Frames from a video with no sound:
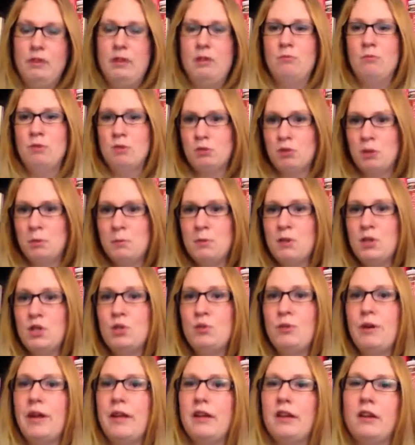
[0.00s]
We dropped our
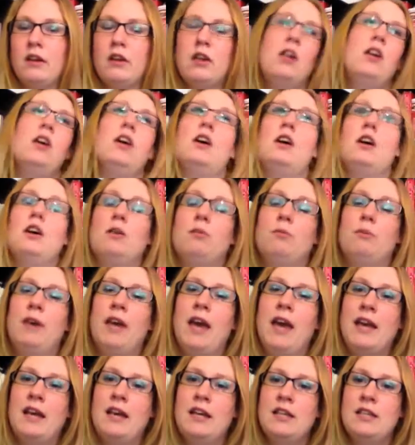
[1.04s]
trailer. We
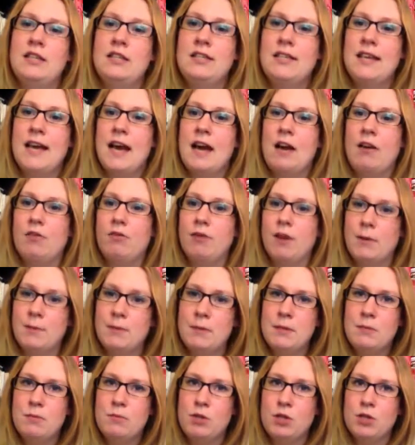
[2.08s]
headed into town, grabbed
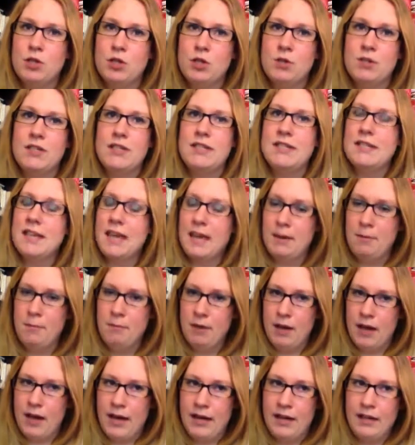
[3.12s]
some groceries, came
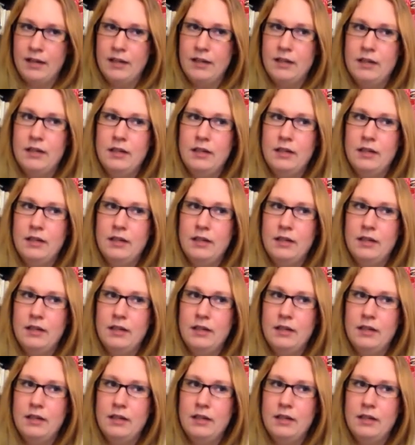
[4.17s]
back,